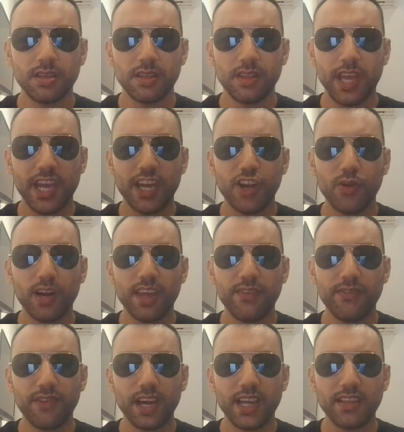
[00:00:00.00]
They can only
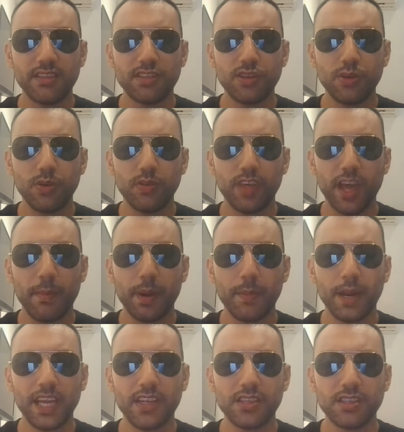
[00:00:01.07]
fine-tune their
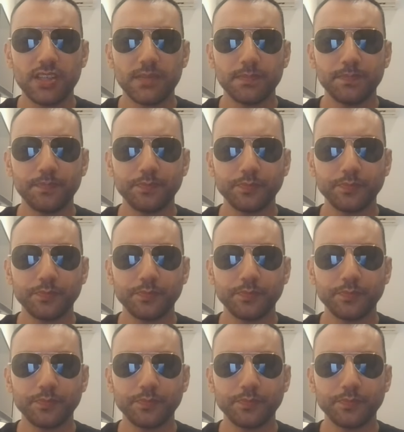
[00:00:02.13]
manipulation